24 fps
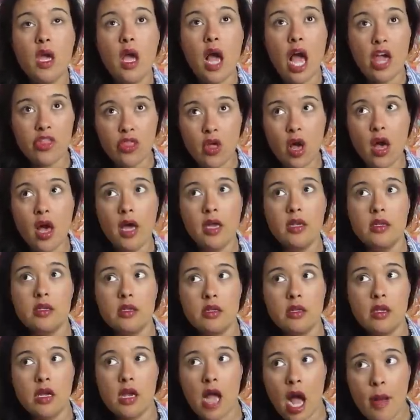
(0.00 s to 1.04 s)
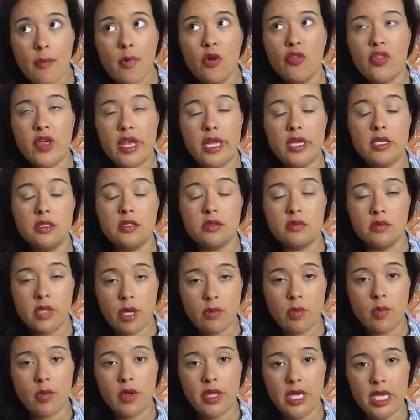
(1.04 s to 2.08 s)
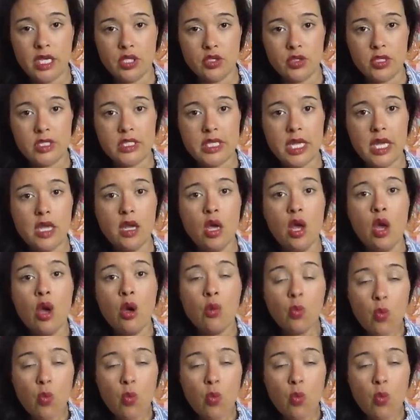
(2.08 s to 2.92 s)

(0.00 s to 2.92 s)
I thought a couple things that were really interesting.